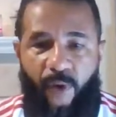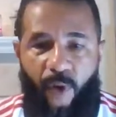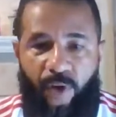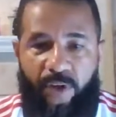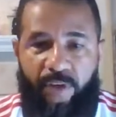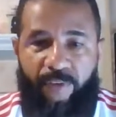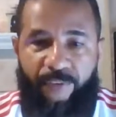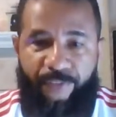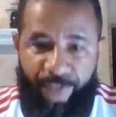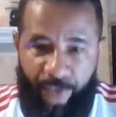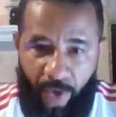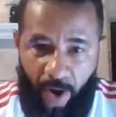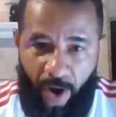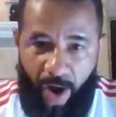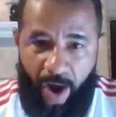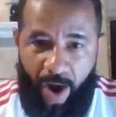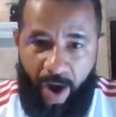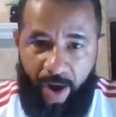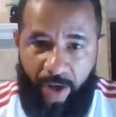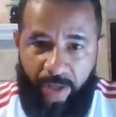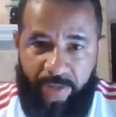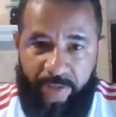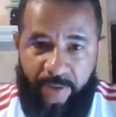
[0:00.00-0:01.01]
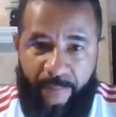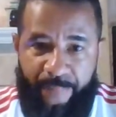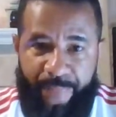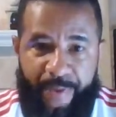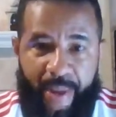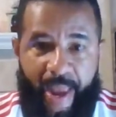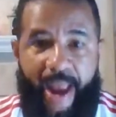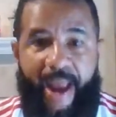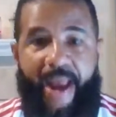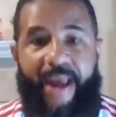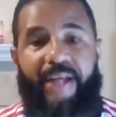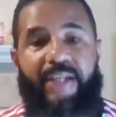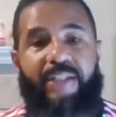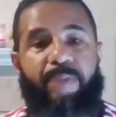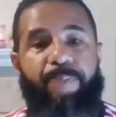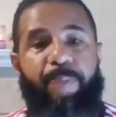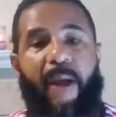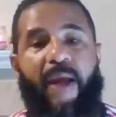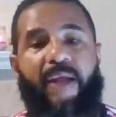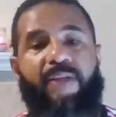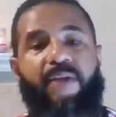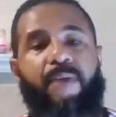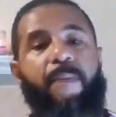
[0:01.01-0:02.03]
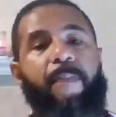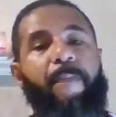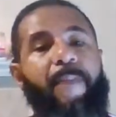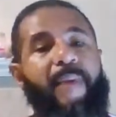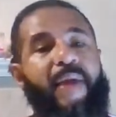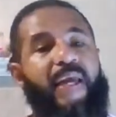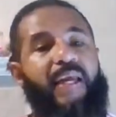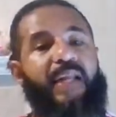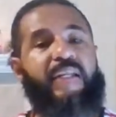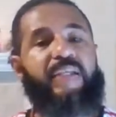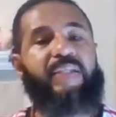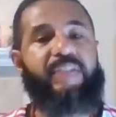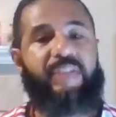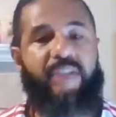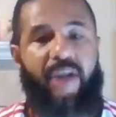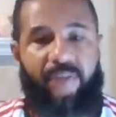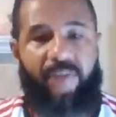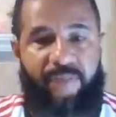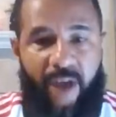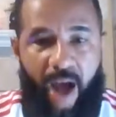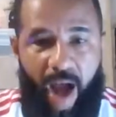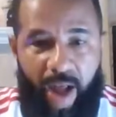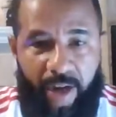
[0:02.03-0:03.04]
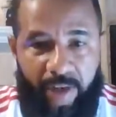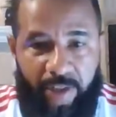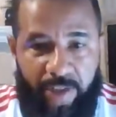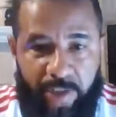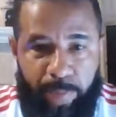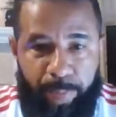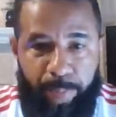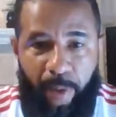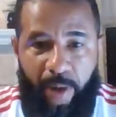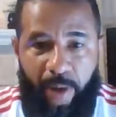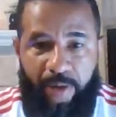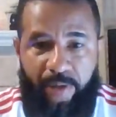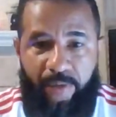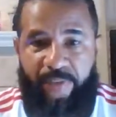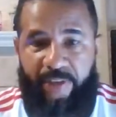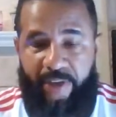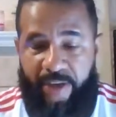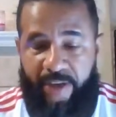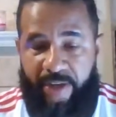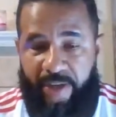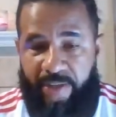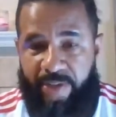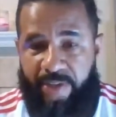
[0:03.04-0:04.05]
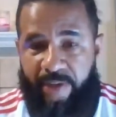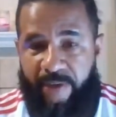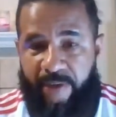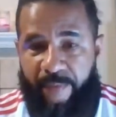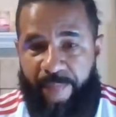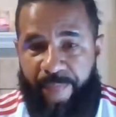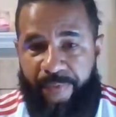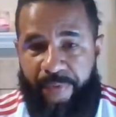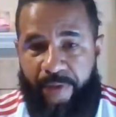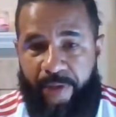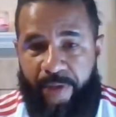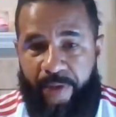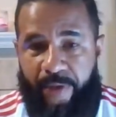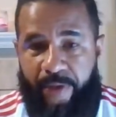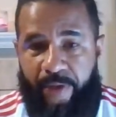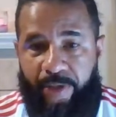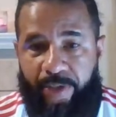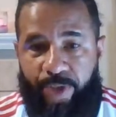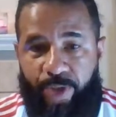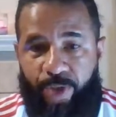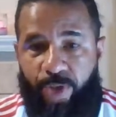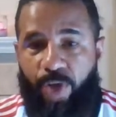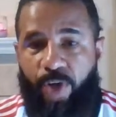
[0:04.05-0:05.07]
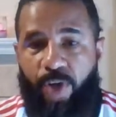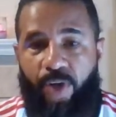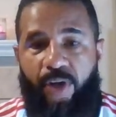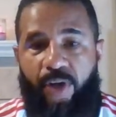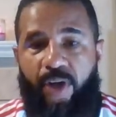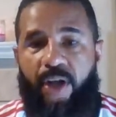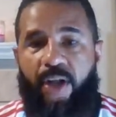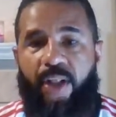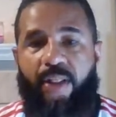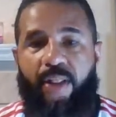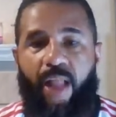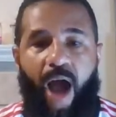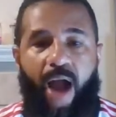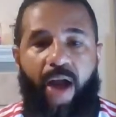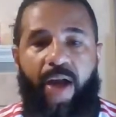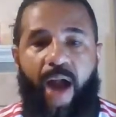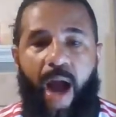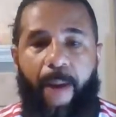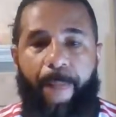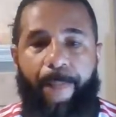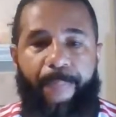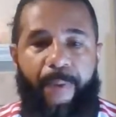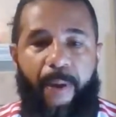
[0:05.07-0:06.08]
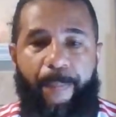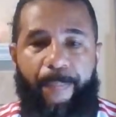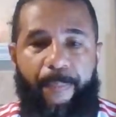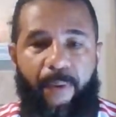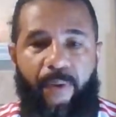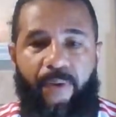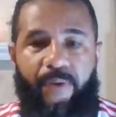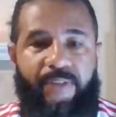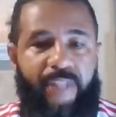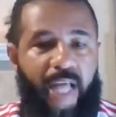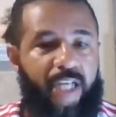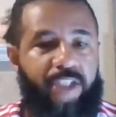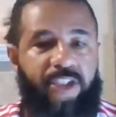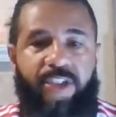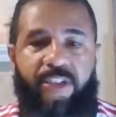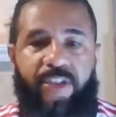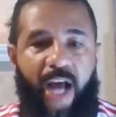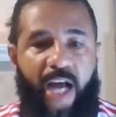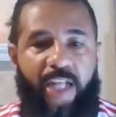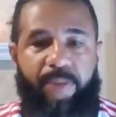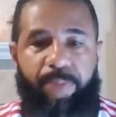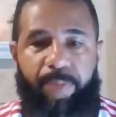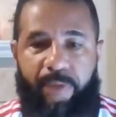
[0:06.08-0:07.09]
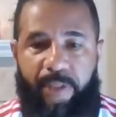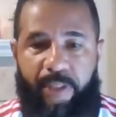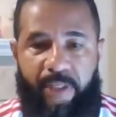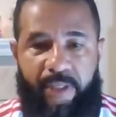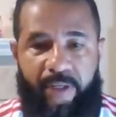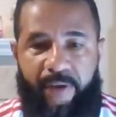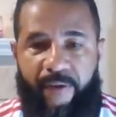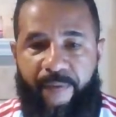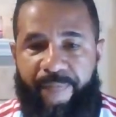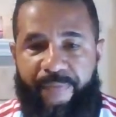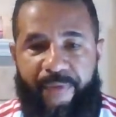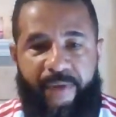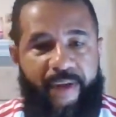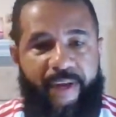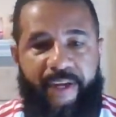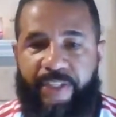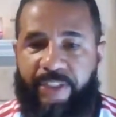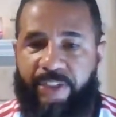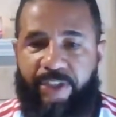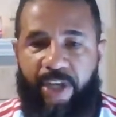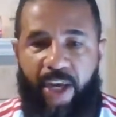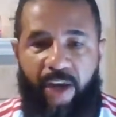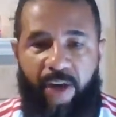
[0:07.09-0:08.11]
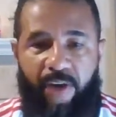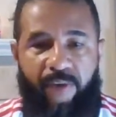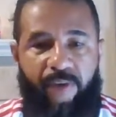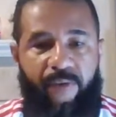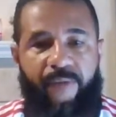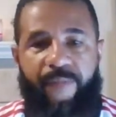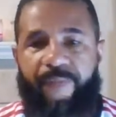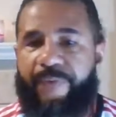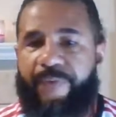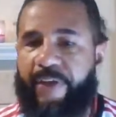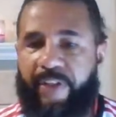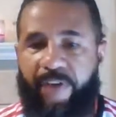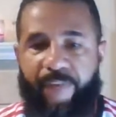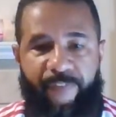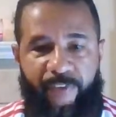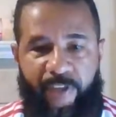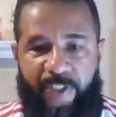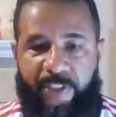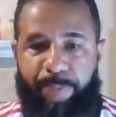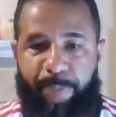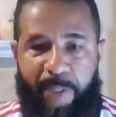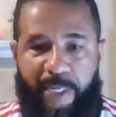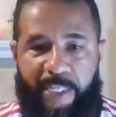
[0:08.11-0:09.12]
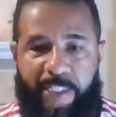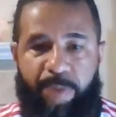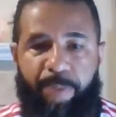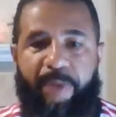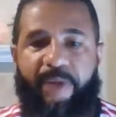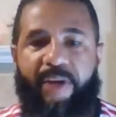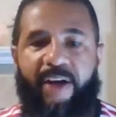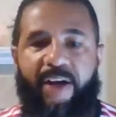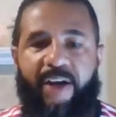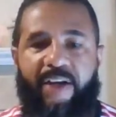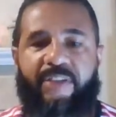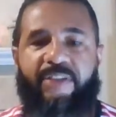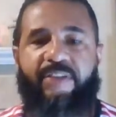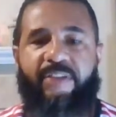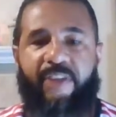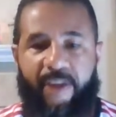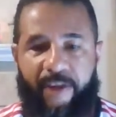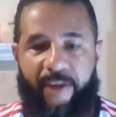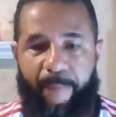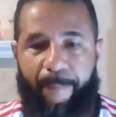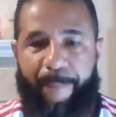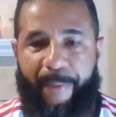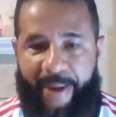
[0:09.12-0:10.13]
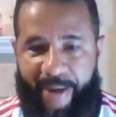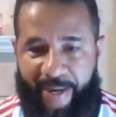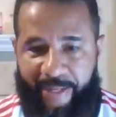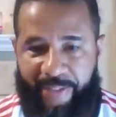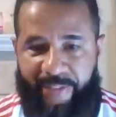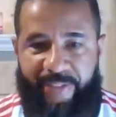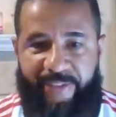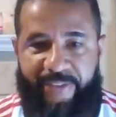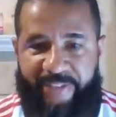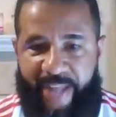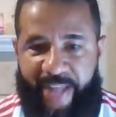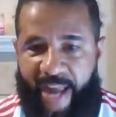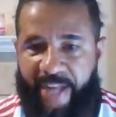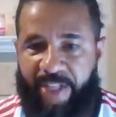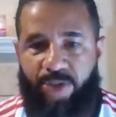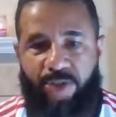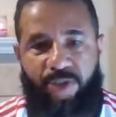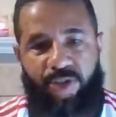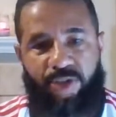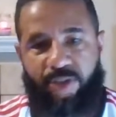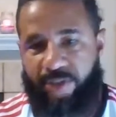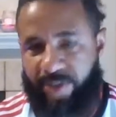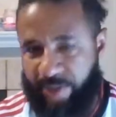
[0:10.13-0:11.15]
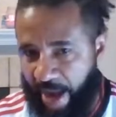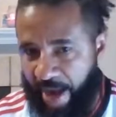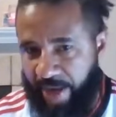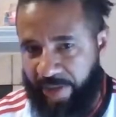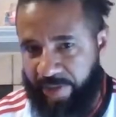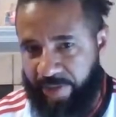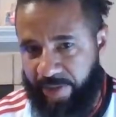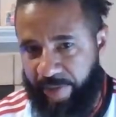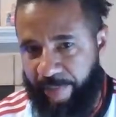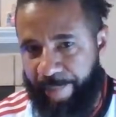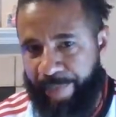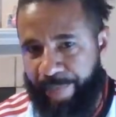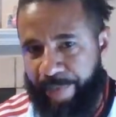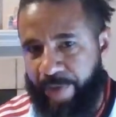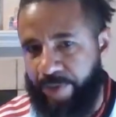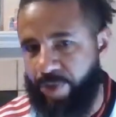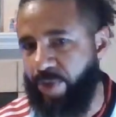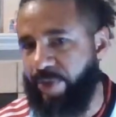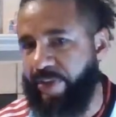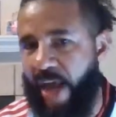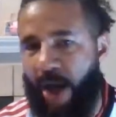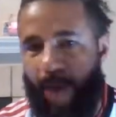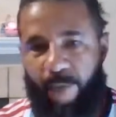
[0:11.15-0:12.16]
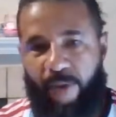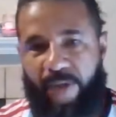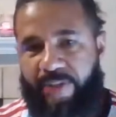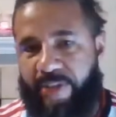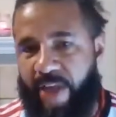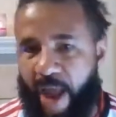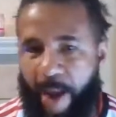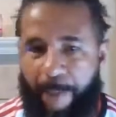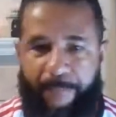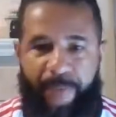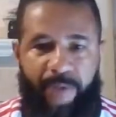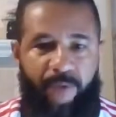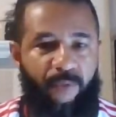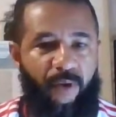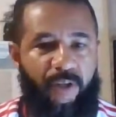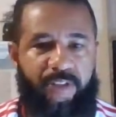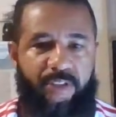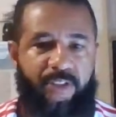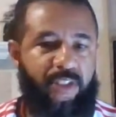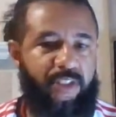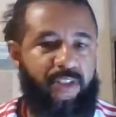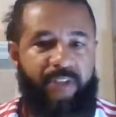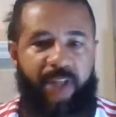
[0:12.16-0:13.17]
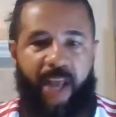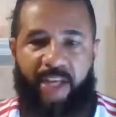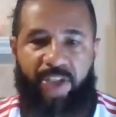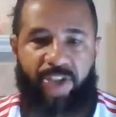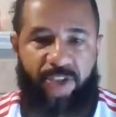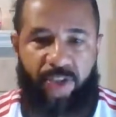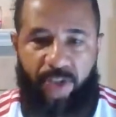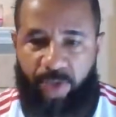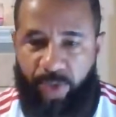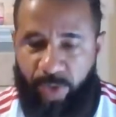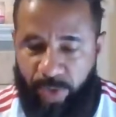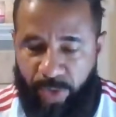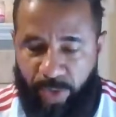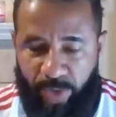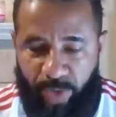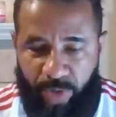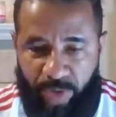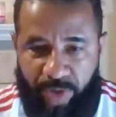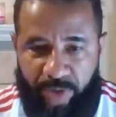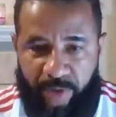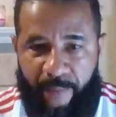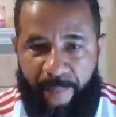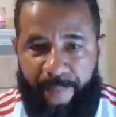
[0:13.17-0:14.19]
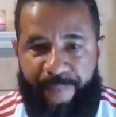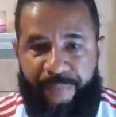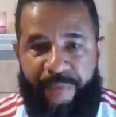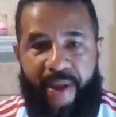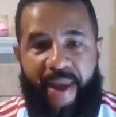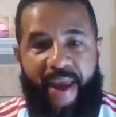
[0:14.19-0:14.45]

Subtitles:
voter fraud, and he's spending millions of dollars putting this to lock up people that should not be in jail in the first place because they paid their debt to society. So that was happening, was in the national news.